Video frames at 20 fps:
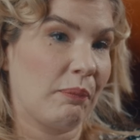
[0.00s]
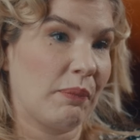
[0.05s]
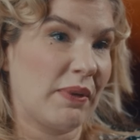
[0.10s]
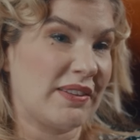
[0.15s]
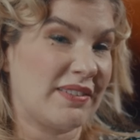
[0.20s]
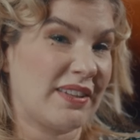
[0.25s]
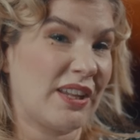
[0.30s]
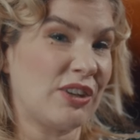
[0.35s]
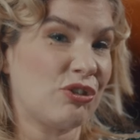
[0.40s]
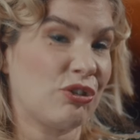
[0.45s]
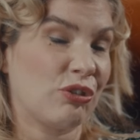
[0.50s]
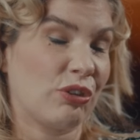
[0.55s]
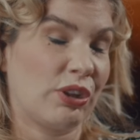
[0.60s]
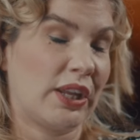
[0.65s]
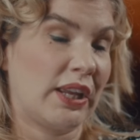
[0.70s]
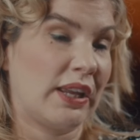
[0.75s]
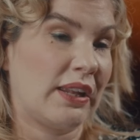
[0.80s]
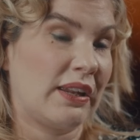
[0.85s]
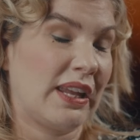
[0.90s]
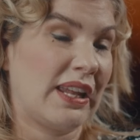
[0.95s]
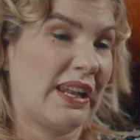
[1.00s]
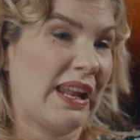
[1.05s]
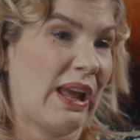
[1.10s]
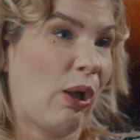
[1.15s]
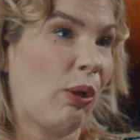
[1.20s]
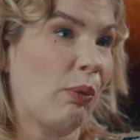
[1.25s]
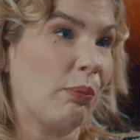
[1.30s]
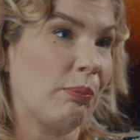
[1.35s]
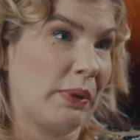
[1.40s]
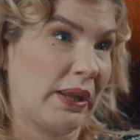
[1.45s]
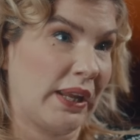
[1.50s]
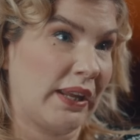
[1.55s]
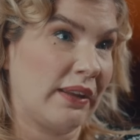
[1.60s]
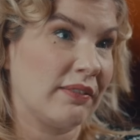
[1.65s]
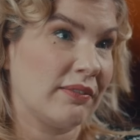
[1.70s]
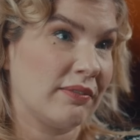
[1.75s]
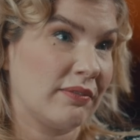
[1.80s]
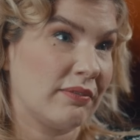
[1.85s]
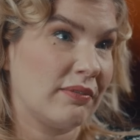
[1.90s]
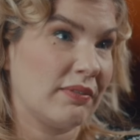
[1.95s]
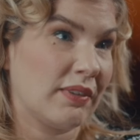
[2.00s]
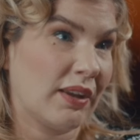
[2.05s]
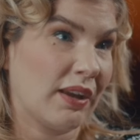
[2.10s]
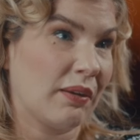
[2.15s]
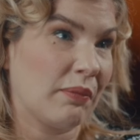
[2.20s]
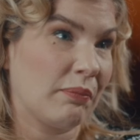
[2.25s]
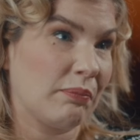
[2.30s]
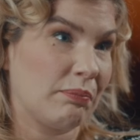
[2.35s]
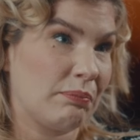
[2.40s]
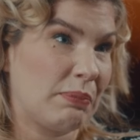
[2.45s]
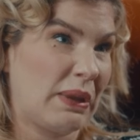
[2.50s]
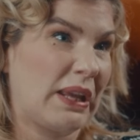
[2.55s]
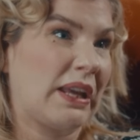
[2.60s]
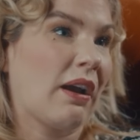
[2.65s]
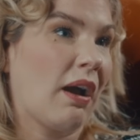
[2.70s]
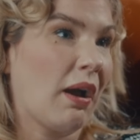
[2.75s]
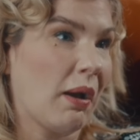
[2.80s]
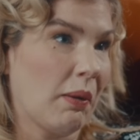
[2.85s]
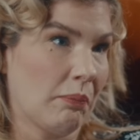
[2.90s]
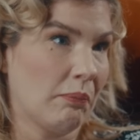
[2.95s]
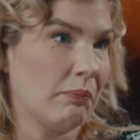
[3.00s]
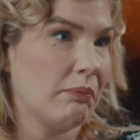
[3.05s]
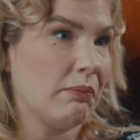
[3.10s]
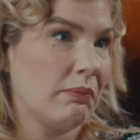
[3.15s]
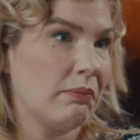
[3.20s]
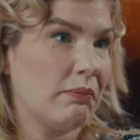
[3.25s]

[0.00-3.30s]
Essentially, it helped me become,